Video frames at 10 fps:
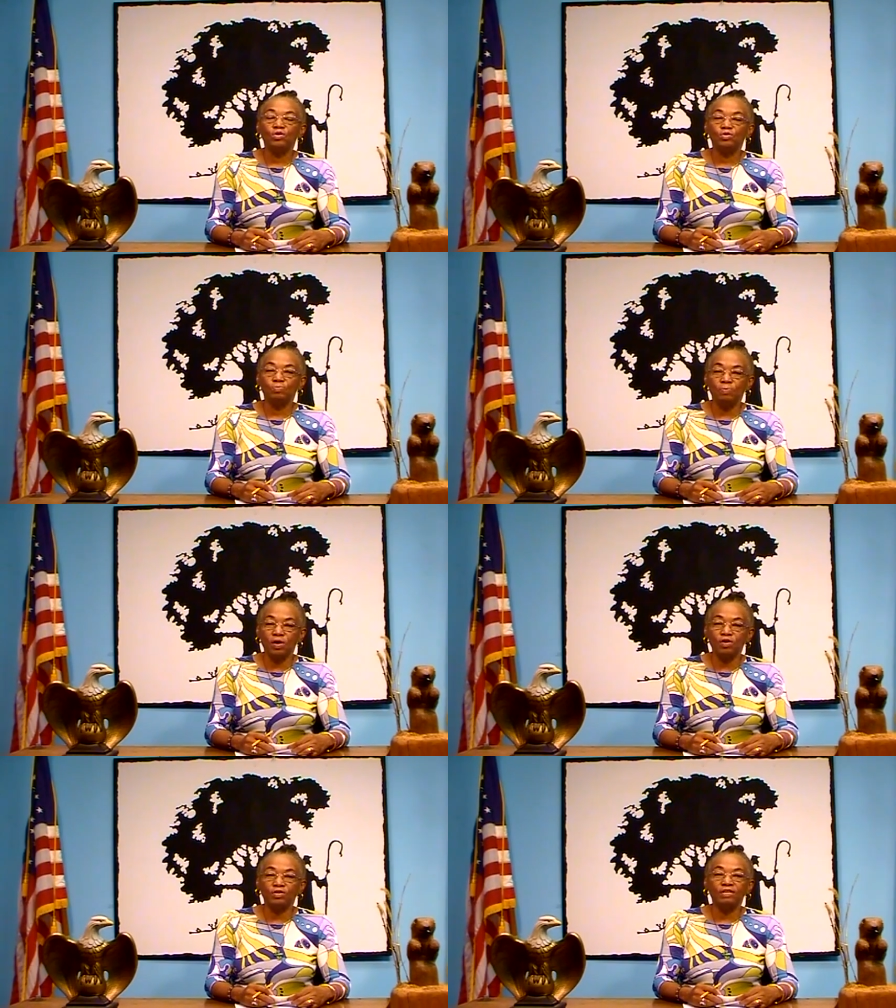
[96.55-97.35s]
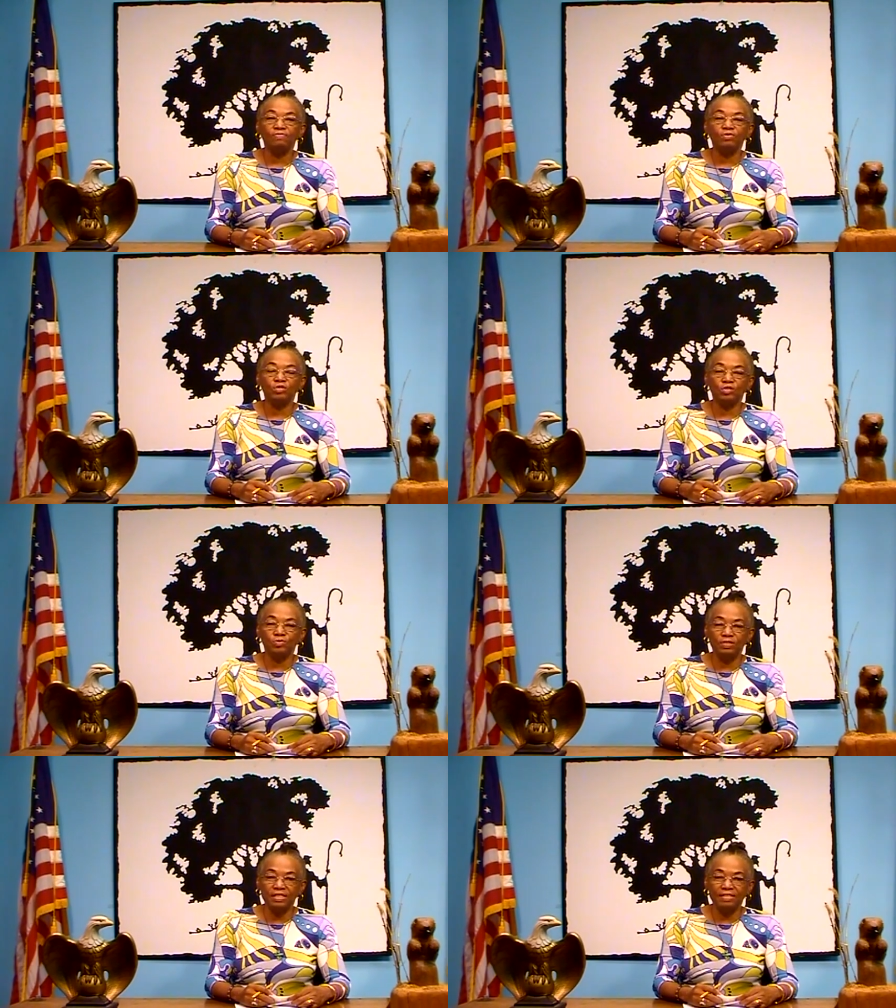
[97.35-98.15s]
to borrow if you so
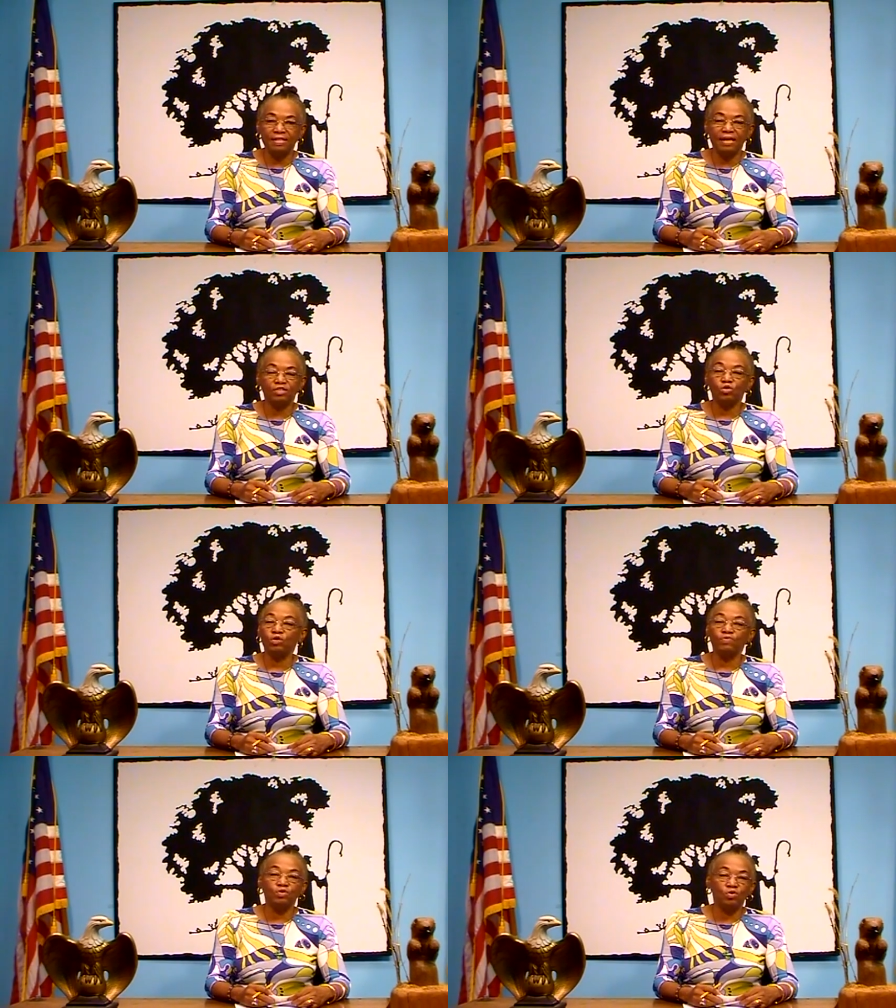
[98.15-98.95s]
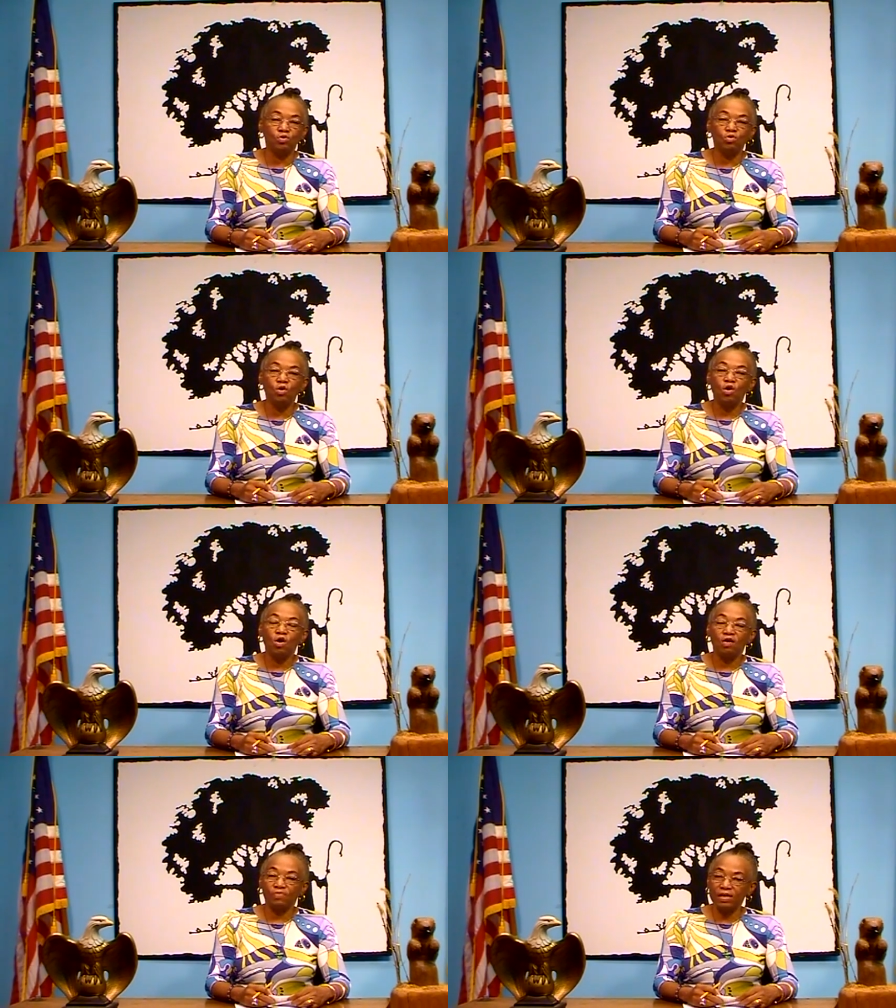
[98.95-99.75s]
need that, or if you know
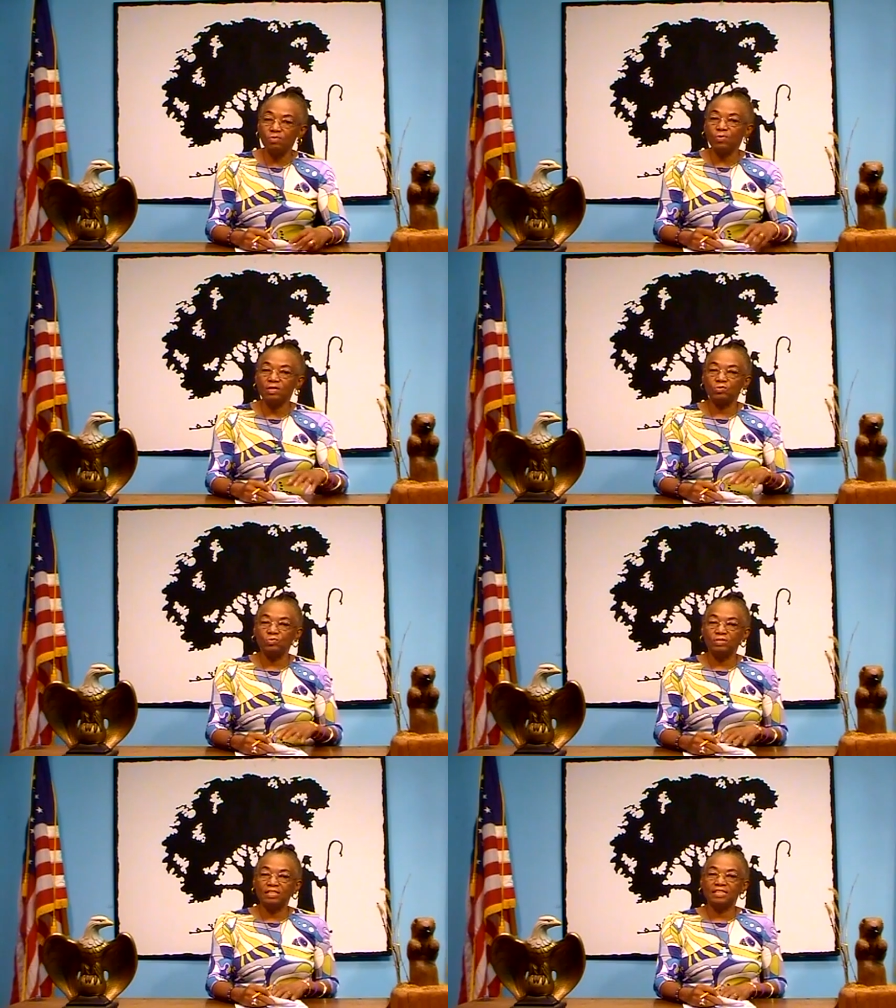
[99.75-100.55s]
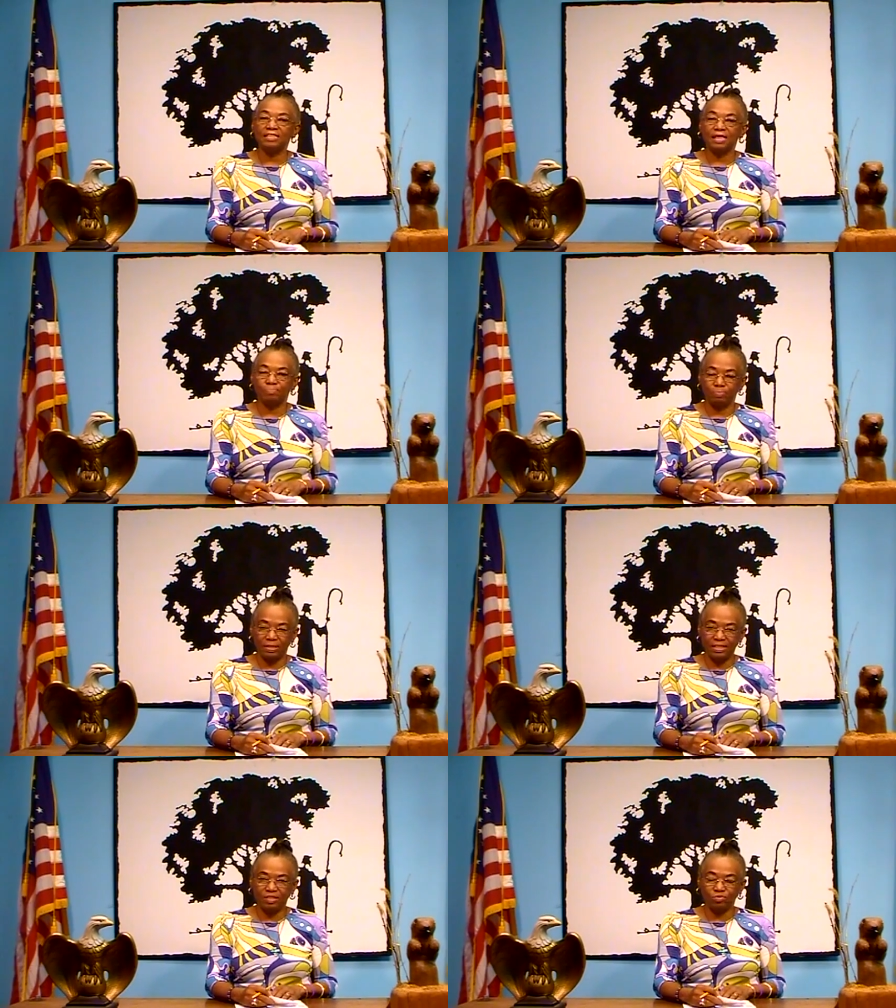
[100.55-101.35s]
of anyone who needs that,
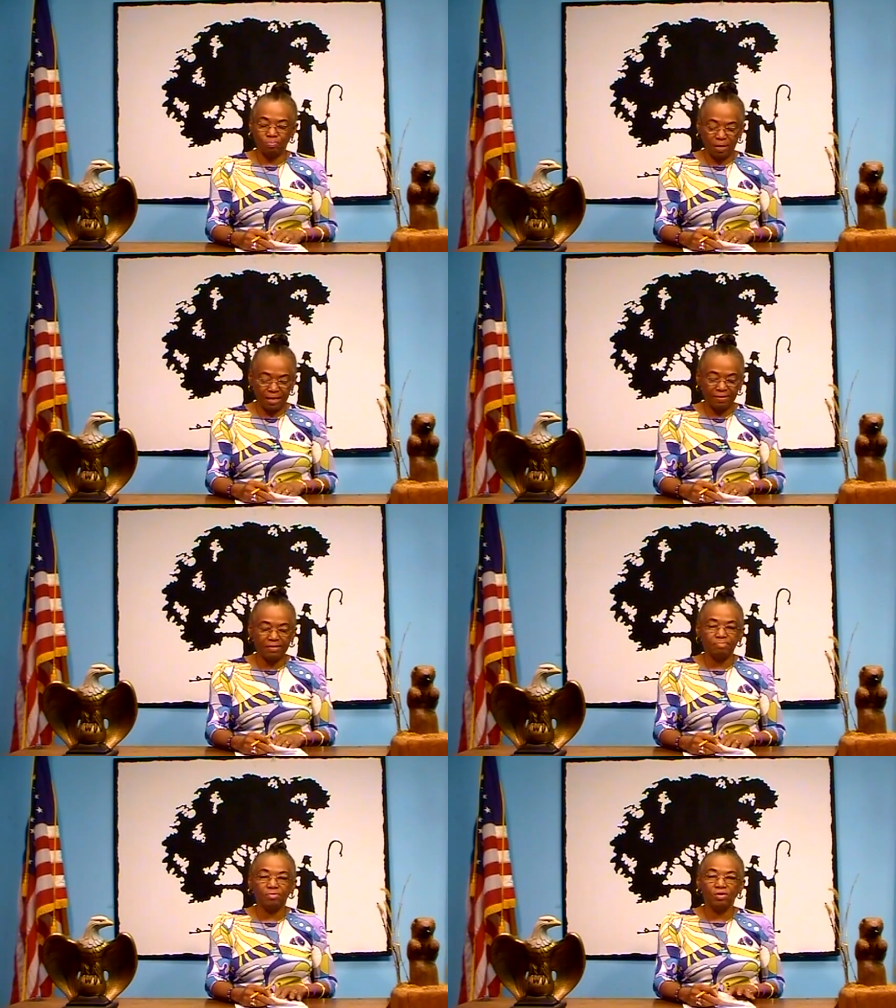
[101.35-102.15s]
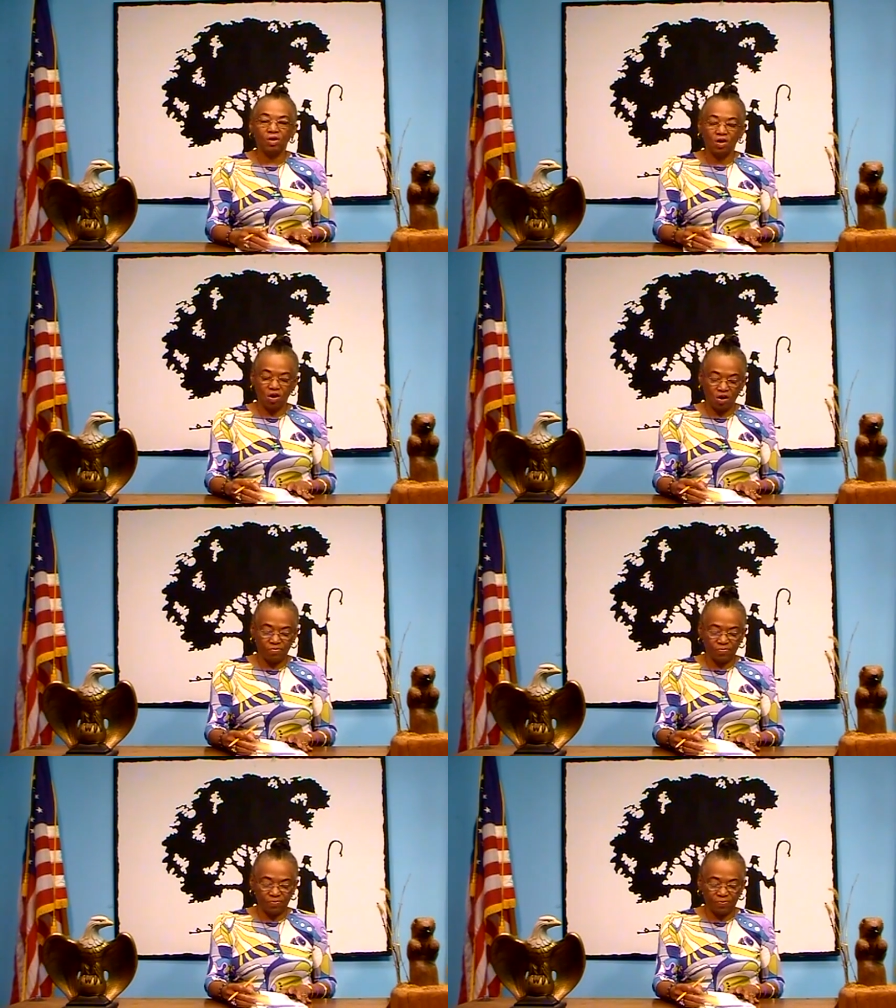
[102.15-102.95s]
please remind them
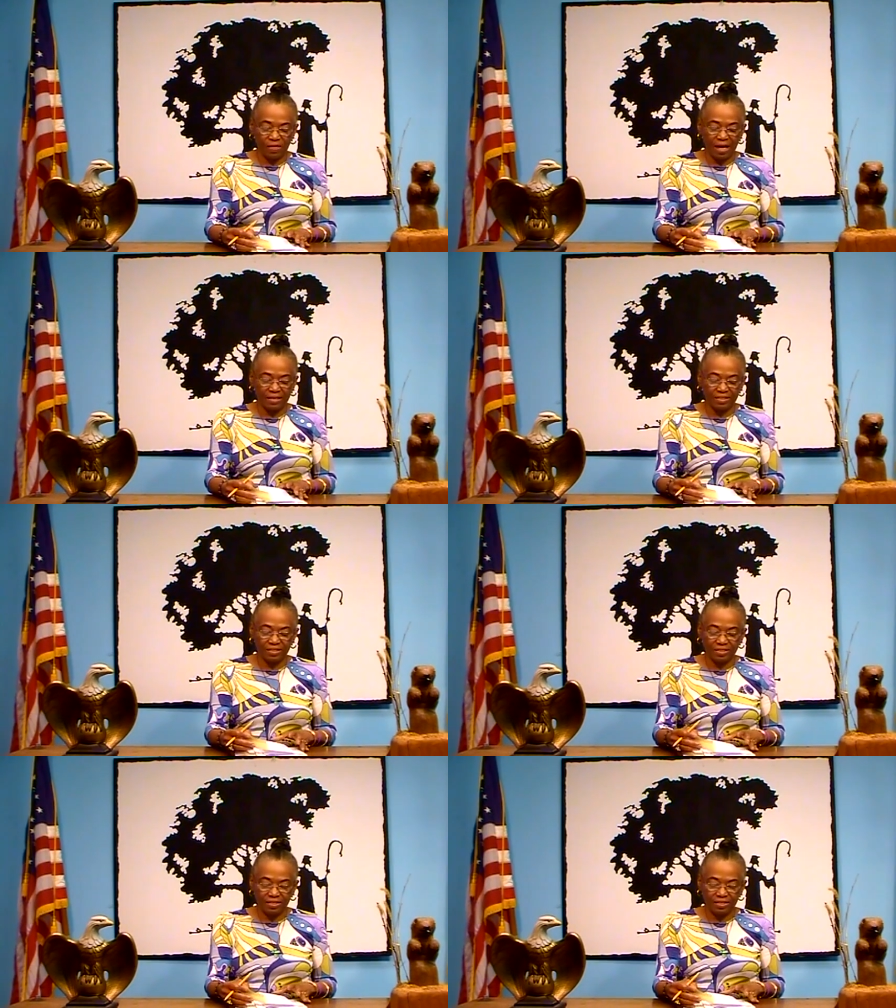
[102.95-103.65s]
of that